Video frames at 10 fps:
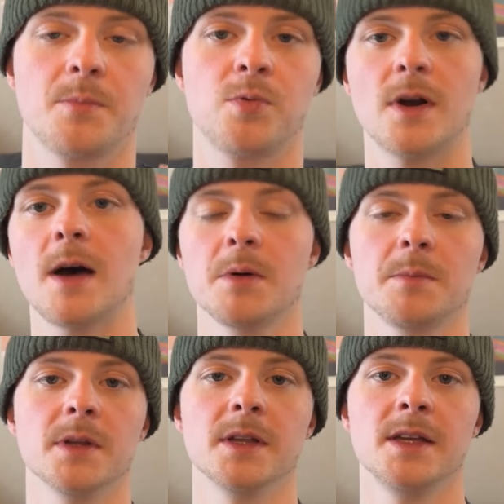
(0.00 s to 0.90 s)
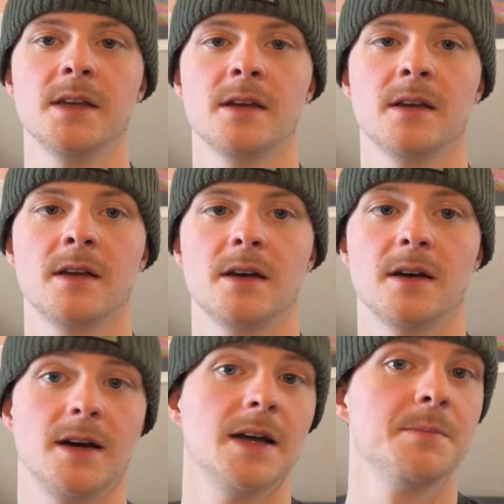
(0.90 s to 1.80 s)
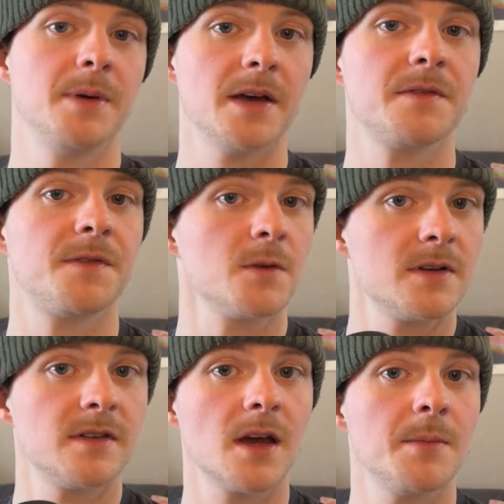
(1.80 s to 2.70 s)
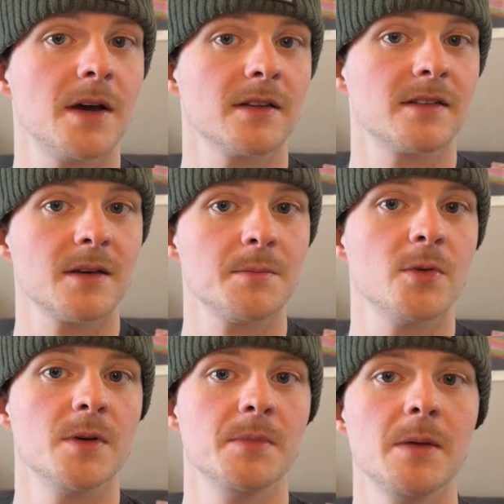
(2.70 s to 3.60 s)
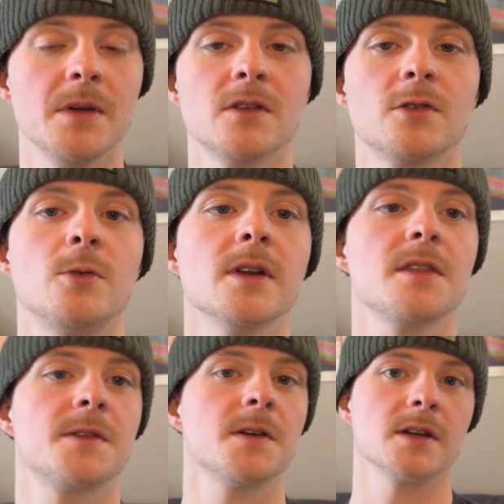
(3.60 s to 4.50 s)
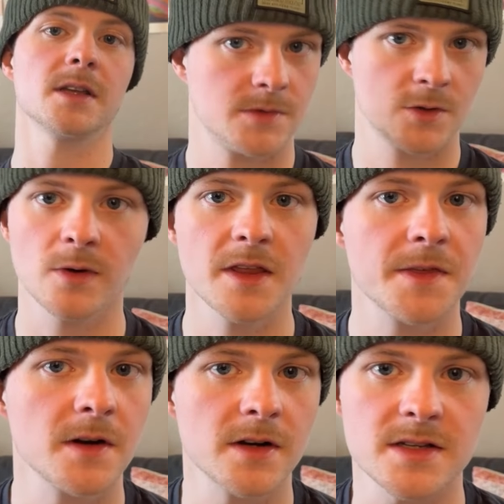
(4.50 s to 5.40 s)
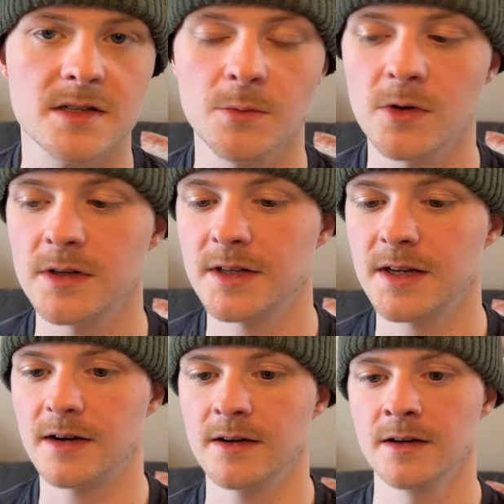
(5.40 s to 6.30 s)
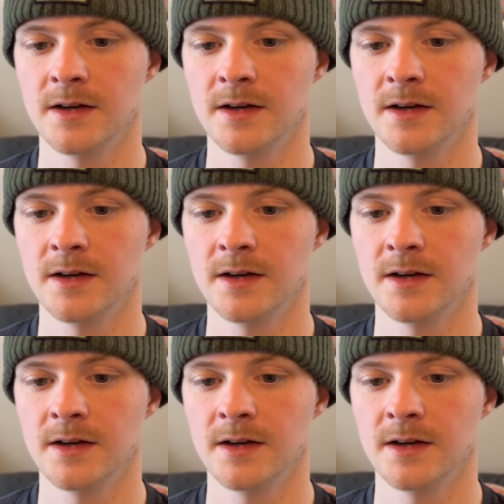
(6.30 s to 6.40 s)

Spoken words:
Probably, I'd bet for it to come out at some point, maybe in 2030, somewhere in there.